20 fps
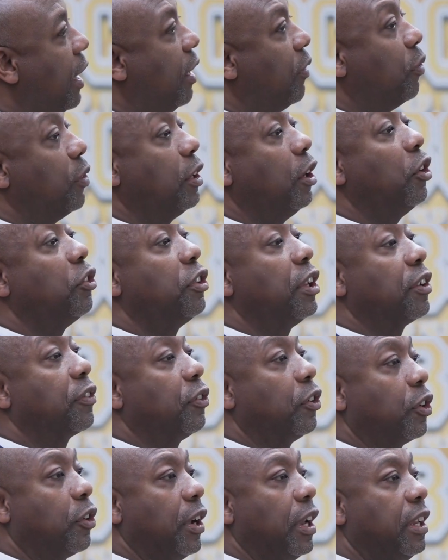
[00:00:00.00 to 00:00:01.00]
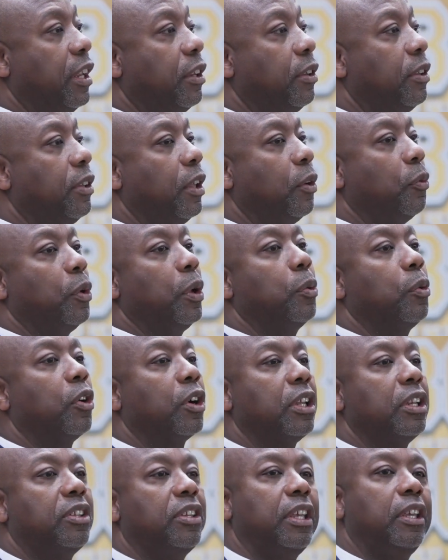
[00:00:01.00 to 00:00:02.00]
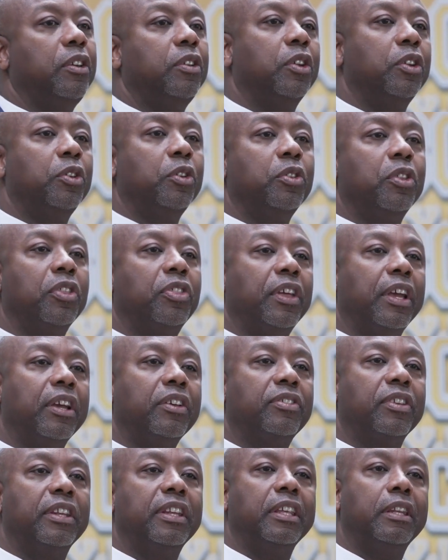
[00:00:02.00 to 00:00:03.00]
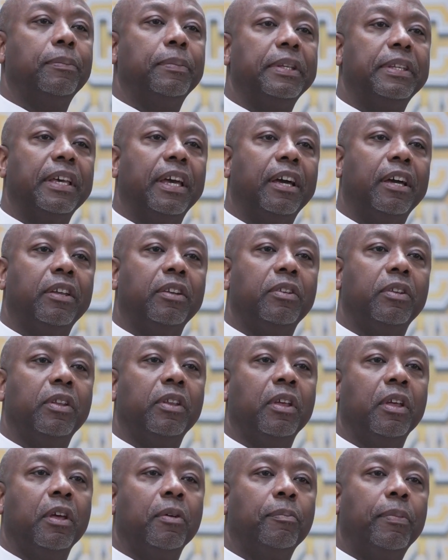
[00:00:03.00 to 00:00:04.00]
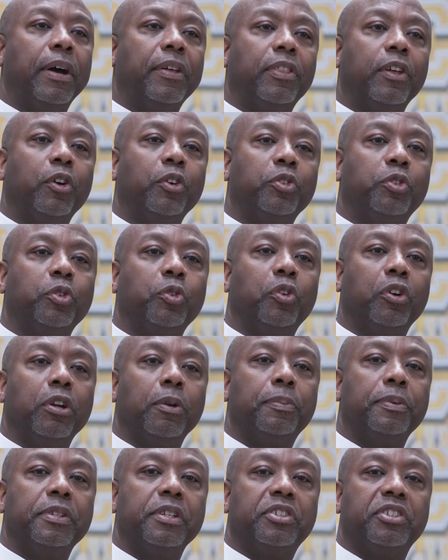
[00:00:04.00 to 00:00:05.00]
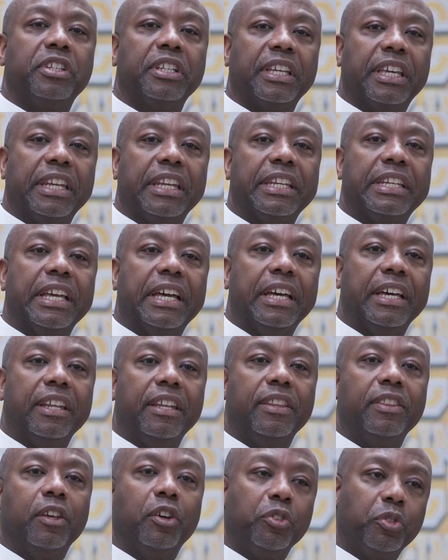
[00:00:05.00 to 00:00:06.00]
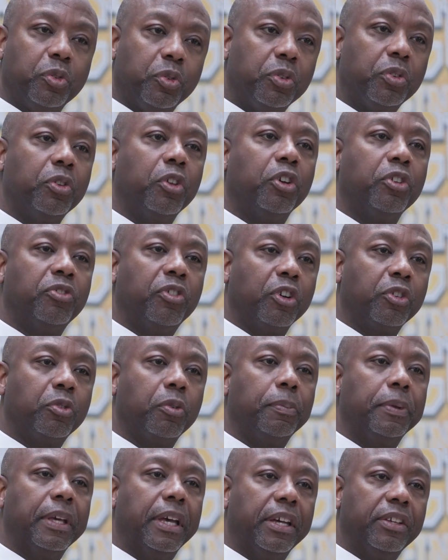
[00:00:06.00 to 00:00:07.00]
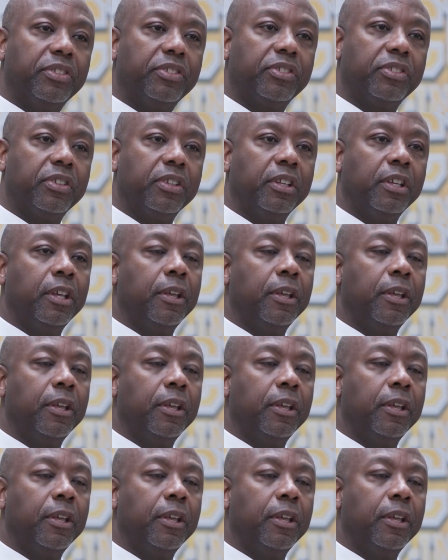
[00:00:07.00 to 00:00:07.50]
And if we don't take it for granted, then we will continue to do the things that need to be done by those who are in a position to get it done, and those folks would be us.